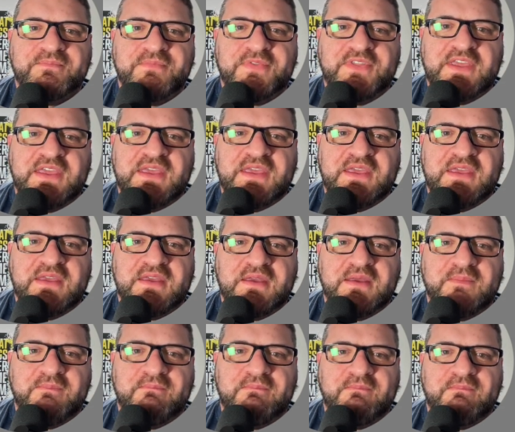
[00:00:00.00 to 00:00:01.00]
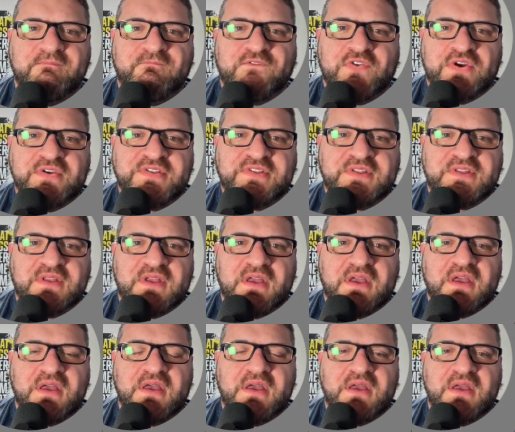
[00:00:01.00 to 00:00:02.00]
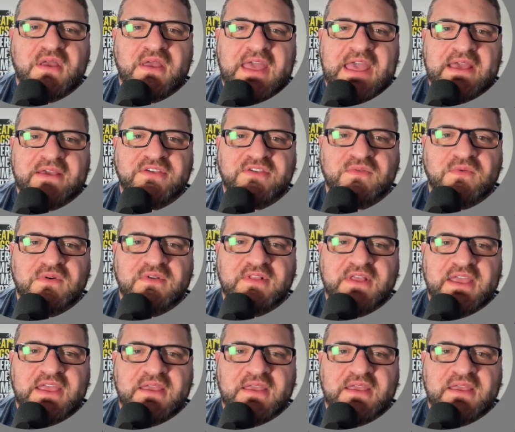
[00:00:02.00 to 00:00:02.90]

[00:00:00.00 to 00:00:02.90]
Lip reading: The first actual